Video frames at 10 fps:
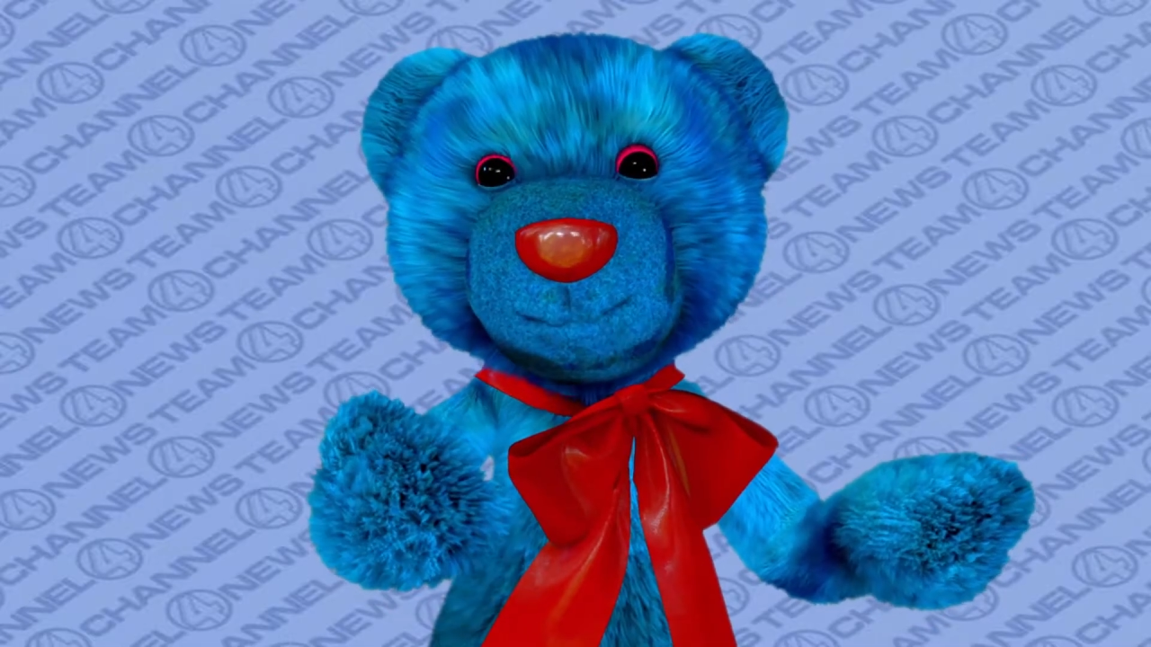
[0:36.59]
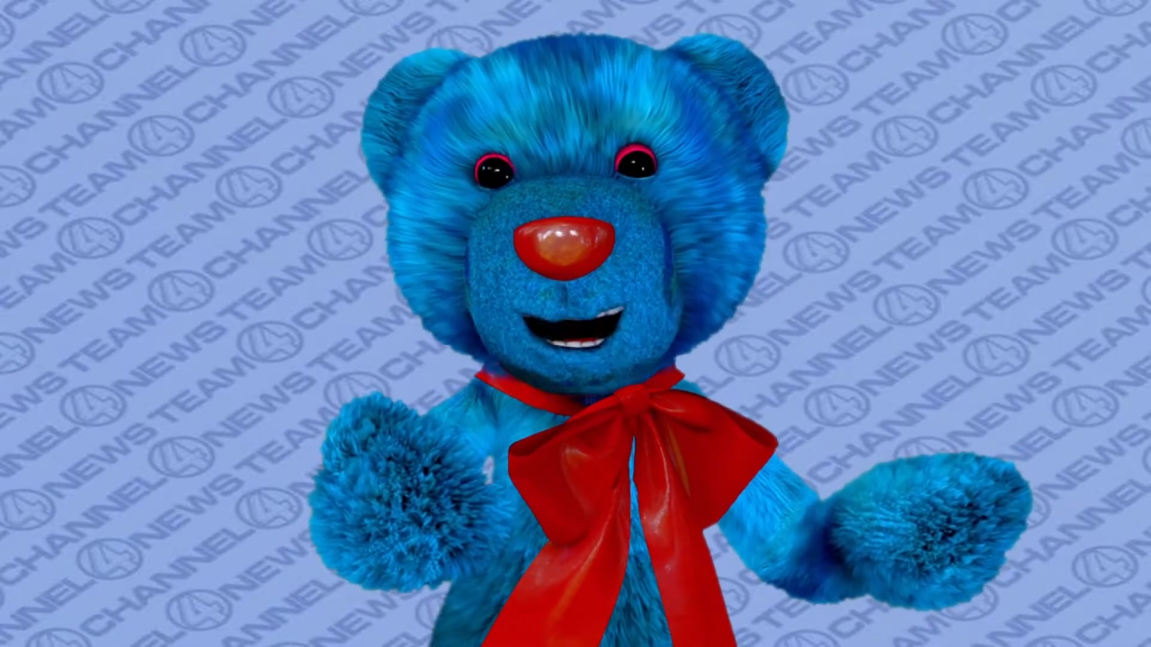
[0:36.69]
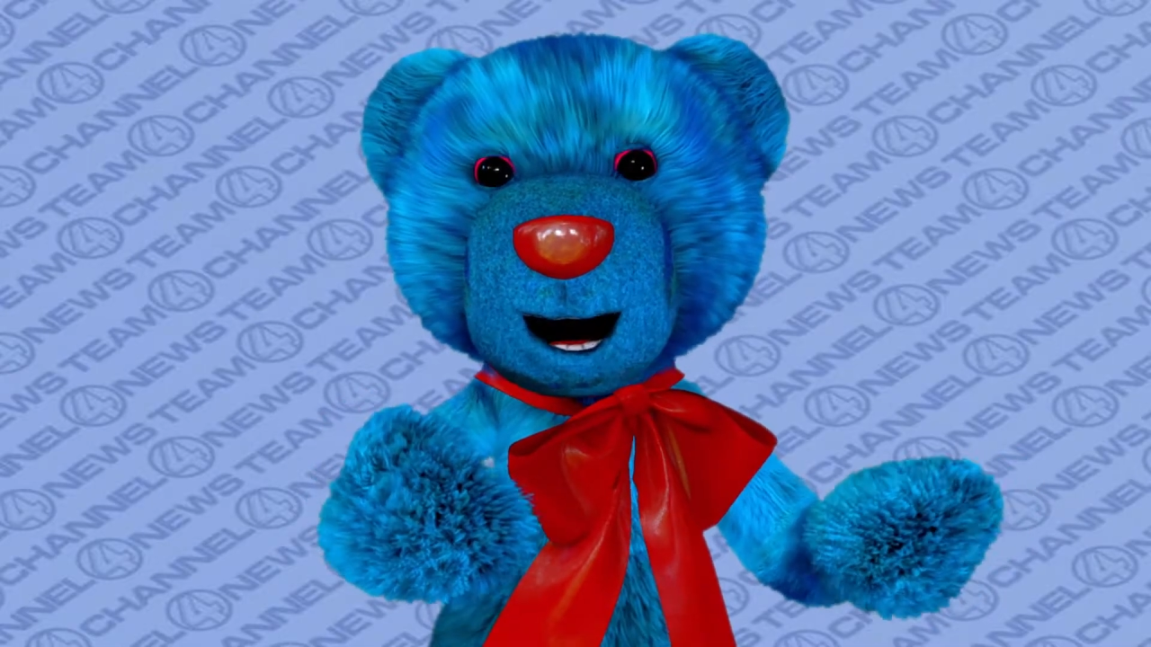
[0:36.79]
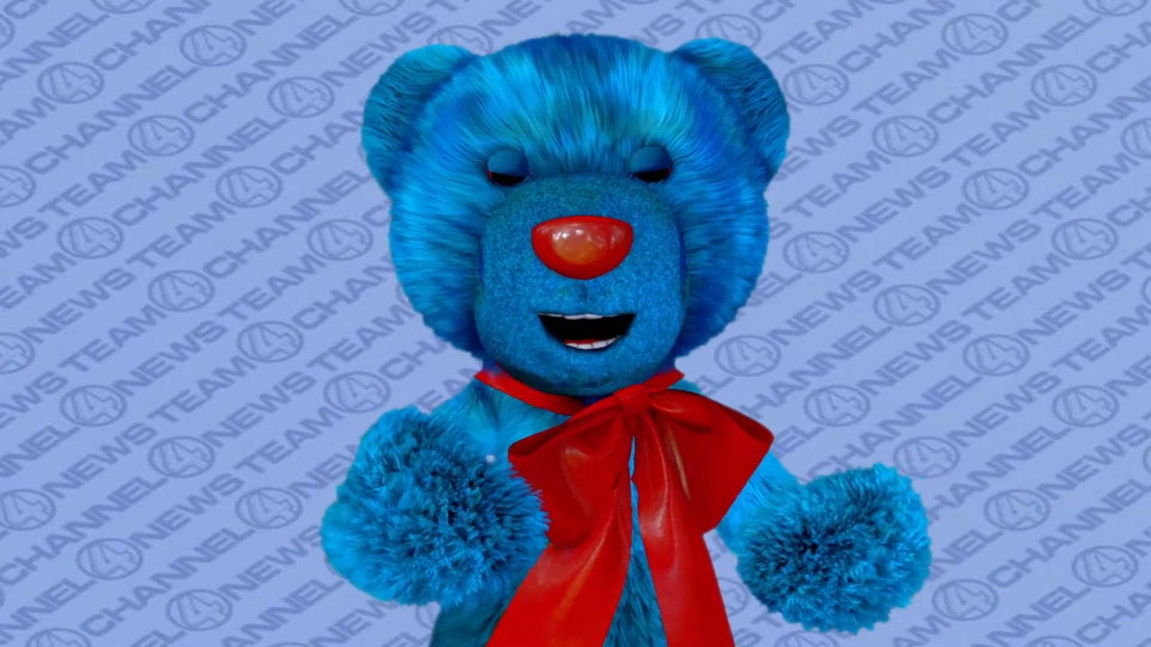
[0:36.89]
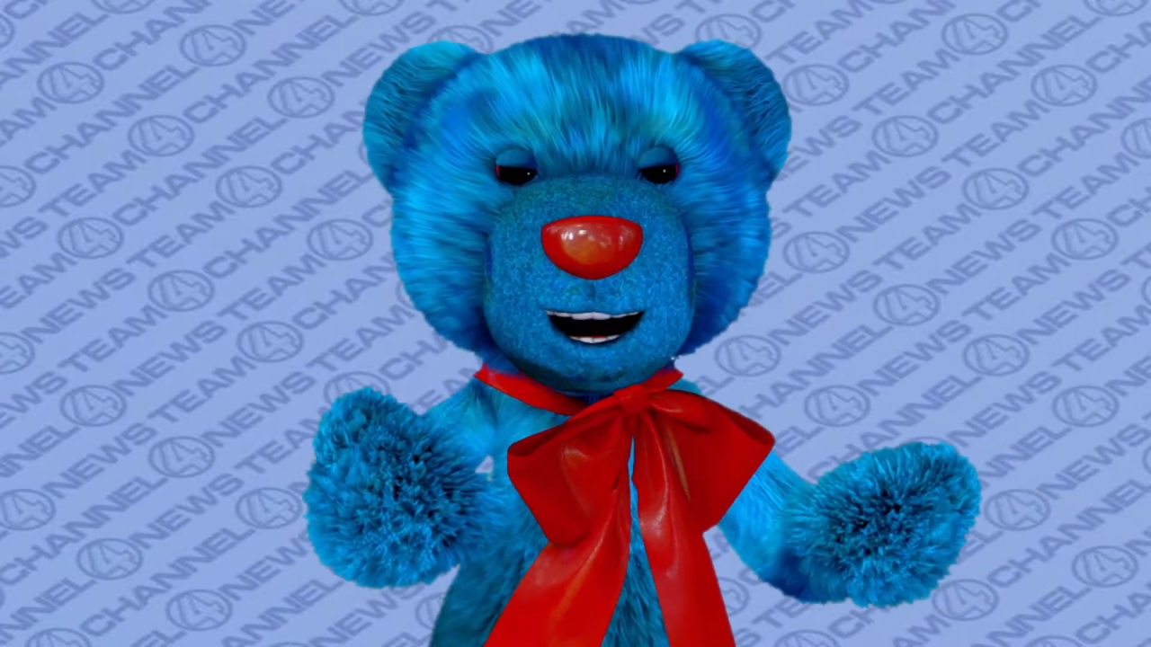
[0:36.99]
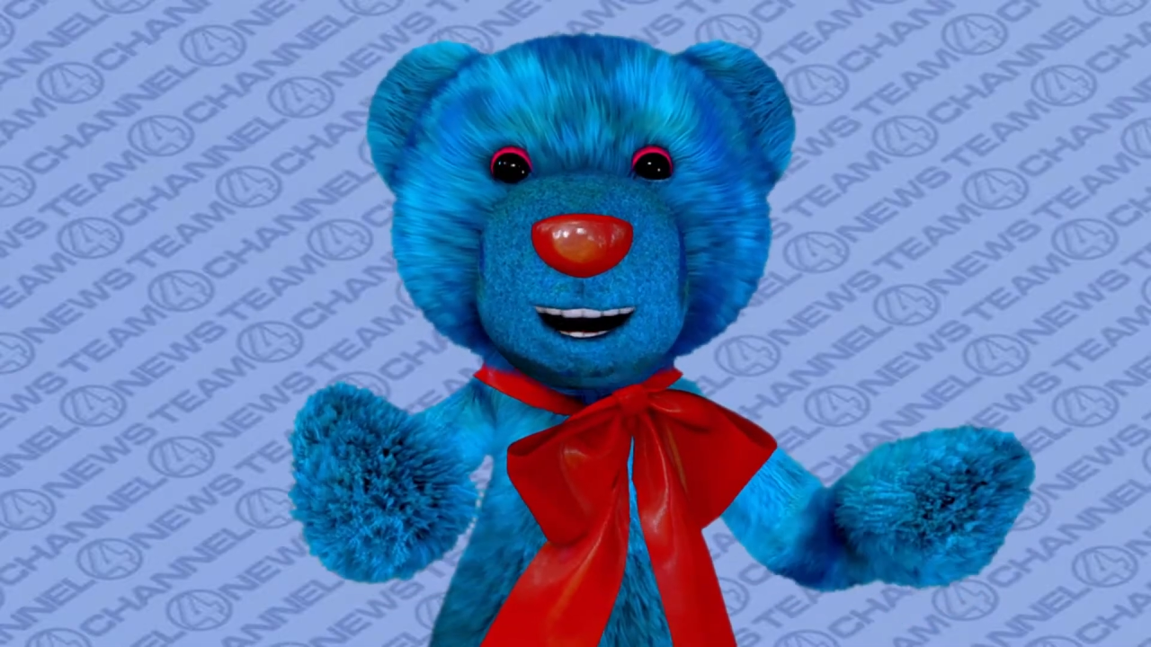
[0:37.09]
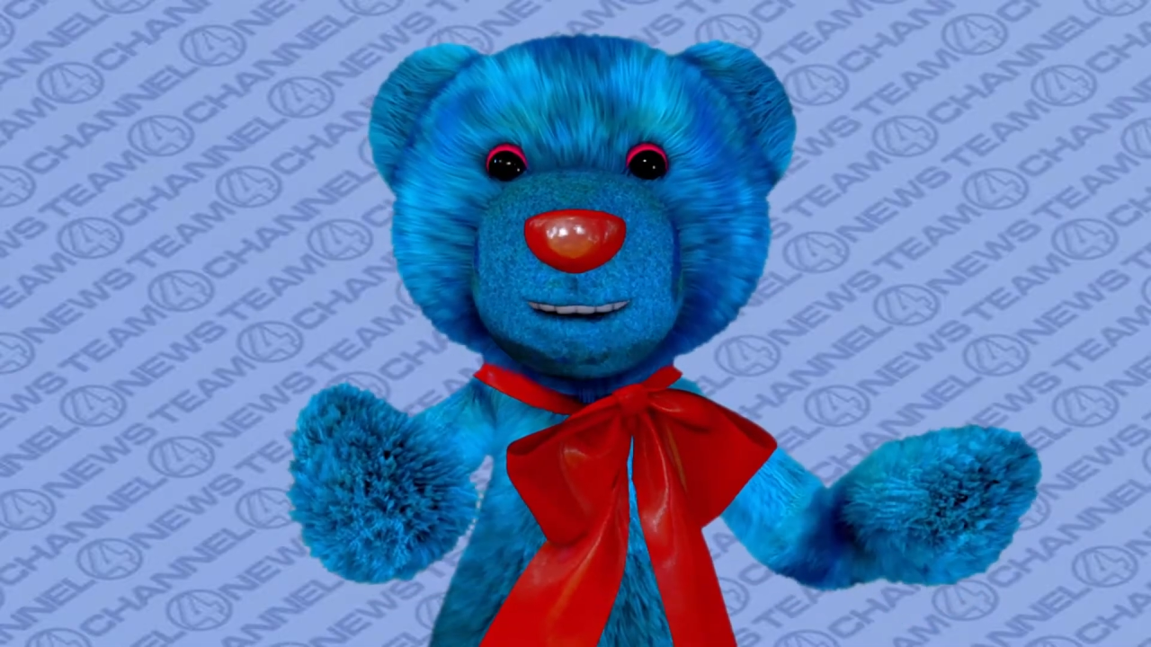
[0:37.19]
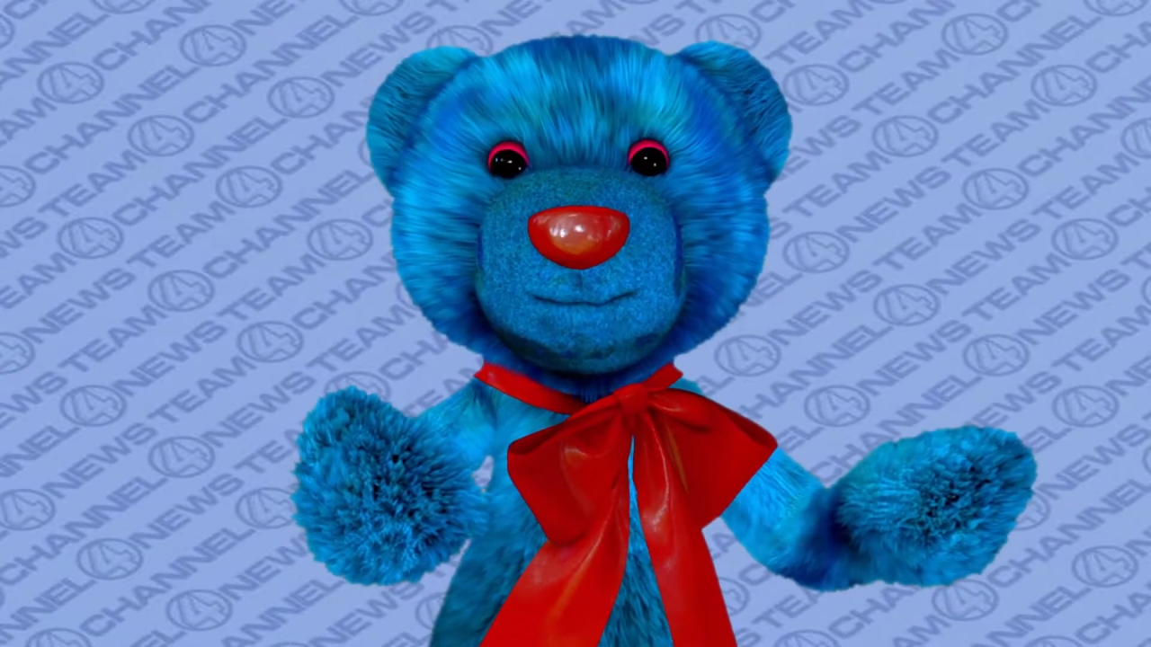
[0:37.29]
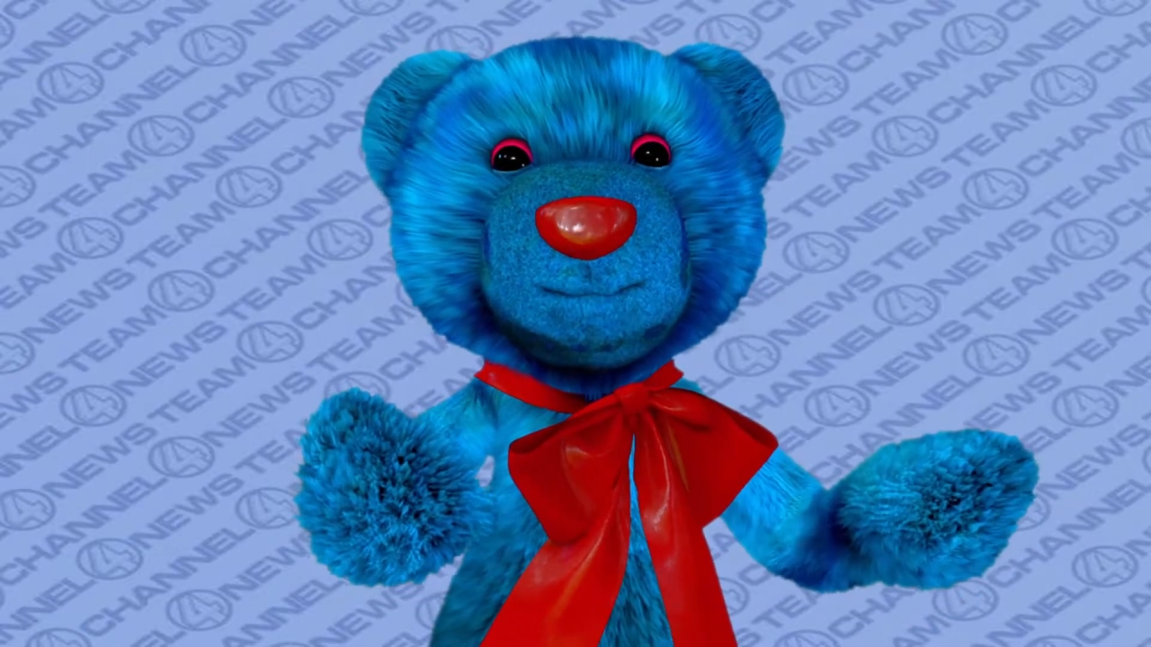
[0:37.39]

Who knows?